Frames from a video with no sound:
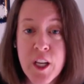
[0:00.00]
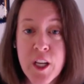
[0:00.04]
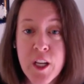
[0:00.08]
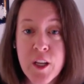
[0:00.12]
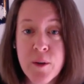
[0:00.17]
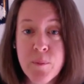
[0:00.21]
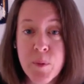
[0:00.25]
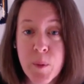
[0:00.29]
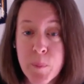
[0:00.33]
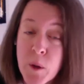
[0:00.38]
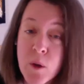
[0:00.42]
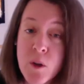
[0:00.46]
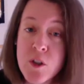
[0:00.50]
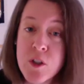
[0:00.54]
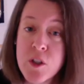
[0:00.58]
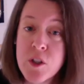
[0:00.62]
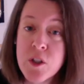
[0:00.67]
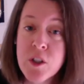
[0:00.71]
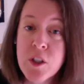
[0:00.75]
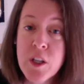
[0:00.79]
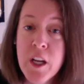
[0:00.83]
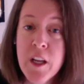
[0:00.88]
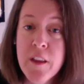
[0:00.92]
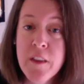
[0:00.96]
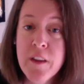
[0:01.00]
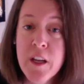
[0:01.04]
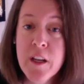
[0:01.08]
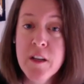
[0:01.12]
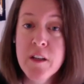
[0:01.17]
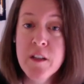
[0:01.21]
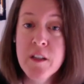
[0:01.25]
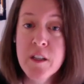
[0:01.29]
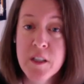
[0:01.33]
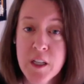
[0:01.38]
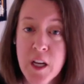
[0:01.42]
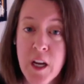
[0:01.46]
the proposal and
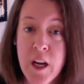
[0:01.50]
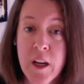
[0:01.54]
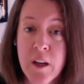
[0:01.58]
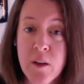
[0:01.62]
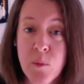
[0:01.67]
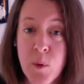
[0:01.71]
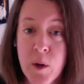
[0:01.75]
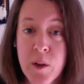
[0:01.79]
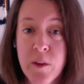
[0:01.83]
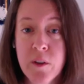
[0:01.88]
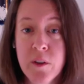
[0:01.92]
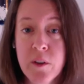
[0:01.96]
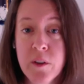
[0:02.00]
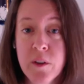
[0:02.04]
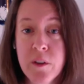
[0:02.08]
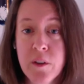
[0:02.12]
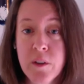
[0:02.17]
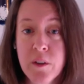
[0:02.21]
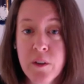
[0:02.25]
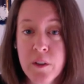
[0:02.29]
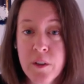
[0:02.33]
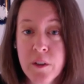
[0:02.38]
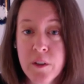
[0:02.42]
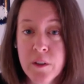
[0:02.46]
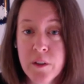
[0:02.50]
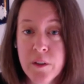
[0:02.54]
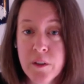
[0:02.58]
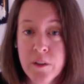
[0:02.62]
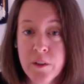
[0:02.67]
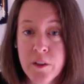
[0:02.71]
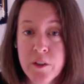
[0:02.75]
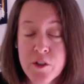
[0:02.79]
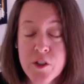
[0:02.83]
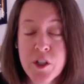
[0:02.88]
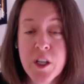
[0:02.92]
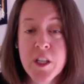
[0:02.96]
then decide whether
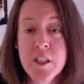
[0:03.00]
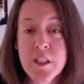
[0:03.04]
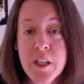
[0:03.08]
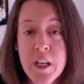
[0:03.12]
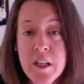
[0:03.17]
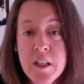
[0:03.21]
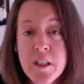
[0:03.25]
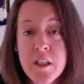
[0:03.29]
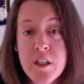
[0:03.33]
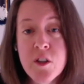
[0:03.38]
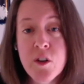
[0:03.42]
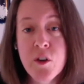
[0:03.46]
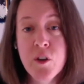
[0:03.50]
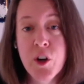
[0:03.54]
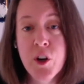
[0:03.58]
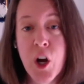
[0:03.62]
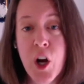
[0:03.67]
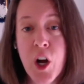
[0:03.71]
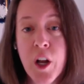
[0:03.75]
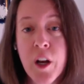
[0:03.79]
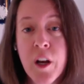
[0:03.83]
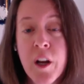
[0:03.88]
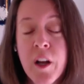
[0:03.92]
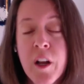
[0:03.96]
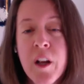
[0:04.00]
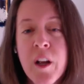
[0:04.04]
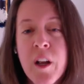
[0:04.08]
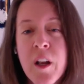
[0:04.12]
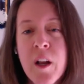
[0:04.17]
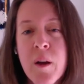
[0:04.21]
uh, there's consensus or not.